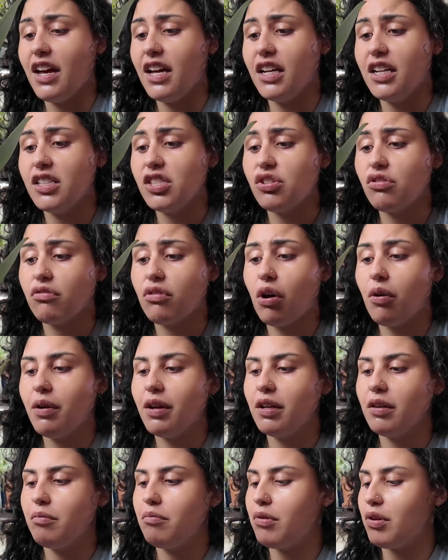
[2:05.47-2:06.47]
And it's
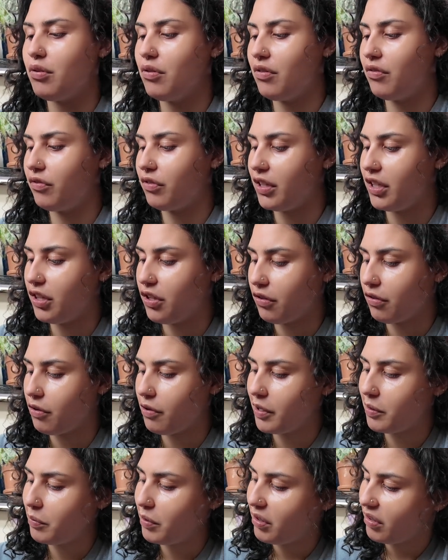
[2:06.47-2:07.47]
growing beautifully. They're
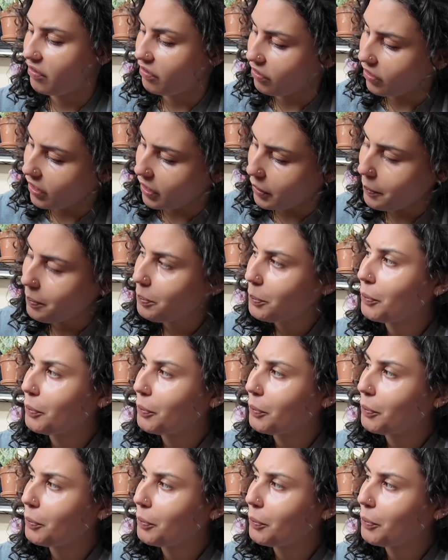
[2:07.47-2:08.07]
growing beautifully.